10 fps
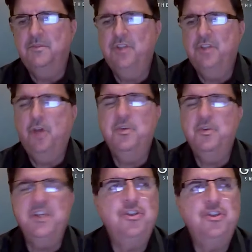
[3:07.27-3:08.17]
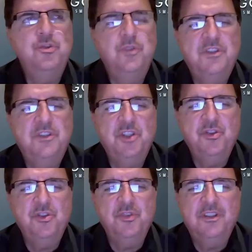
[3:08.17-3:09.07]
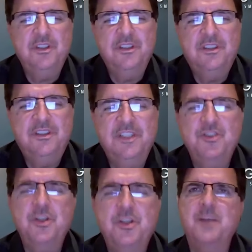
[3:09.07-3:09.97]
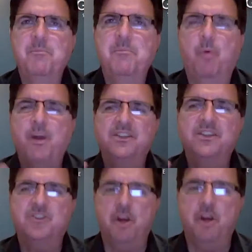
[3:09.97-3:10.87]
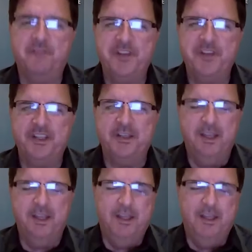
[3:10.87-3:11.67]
So did you at some point start feeling